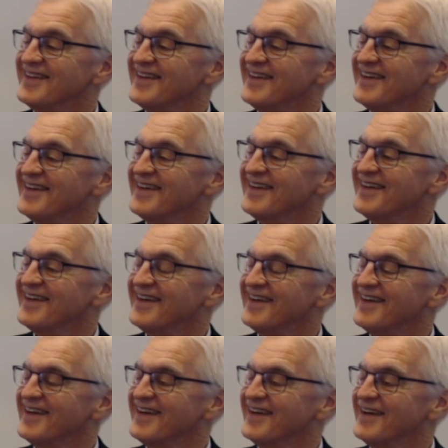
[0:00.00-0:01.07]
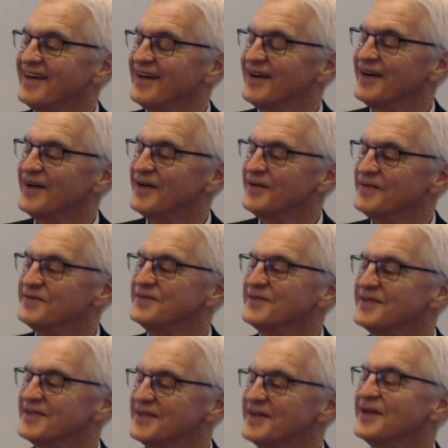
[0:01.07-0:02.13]
the, the people back
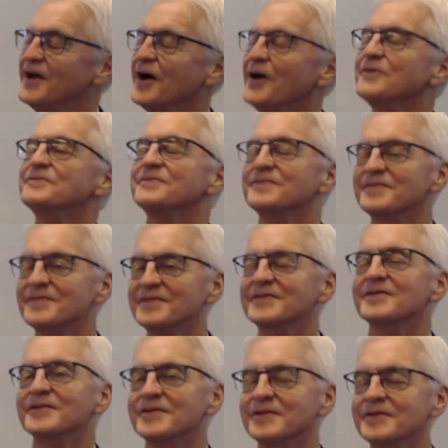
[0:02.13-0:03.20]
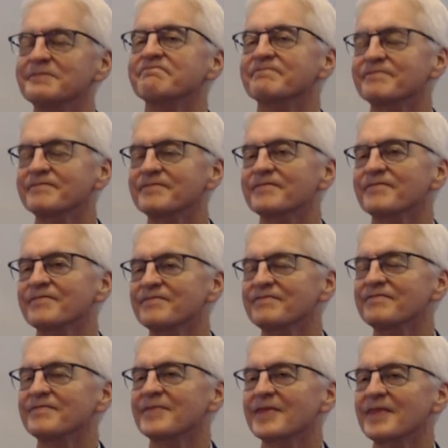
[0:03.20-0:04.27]
then, where Yeah. they had to worry about their kids killing
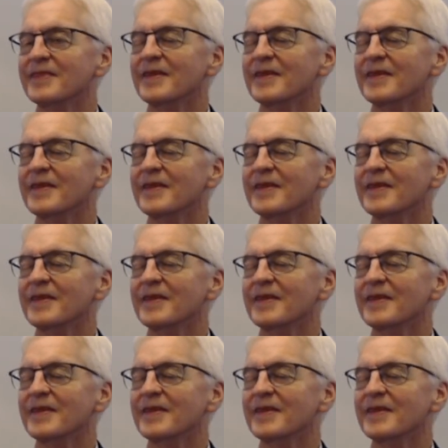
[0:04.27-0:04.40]
them.